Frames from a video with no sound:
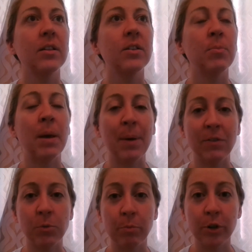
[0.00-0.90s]
So maybe
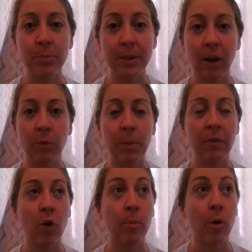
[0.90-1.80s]
I've just bruised myself with
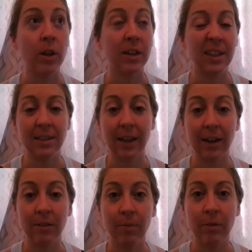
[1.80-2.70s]
my foam roller because it is
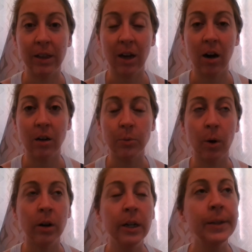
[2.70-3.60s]
like a really hard
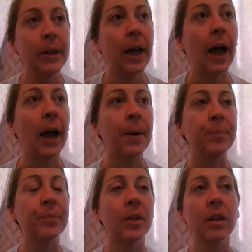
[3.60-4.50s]
one.
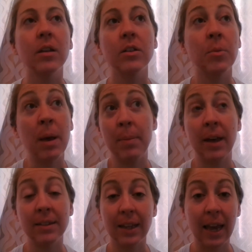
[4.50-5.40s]
So maybe
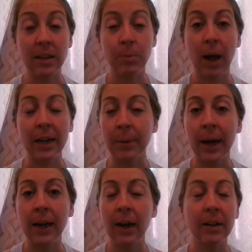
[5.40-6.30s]
that's the case. But
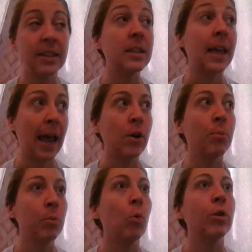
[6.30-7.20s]
anyway, since getting
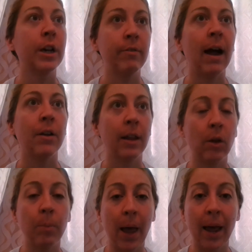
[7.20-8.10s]
up and walking around a
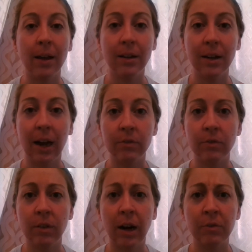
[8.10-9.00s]
little bit, I
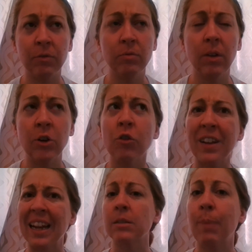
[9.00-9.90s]
don't
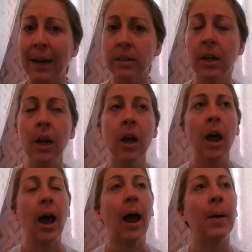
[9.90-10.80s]
feel as bad.
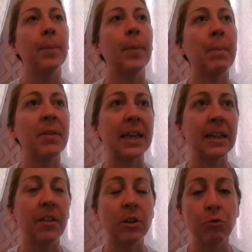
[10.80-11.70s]
I'm
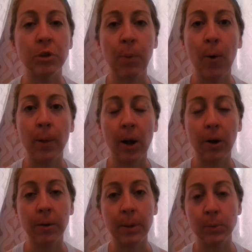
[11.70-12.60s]
thinking that this run's probably not
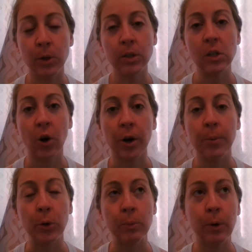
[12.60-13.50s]
going to be the most
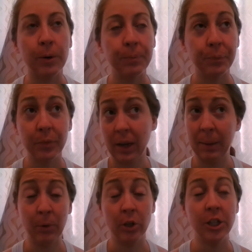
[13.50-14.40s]
enjoyable, but
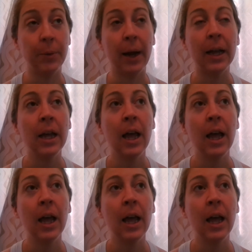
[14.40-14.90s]
I'm going to do it.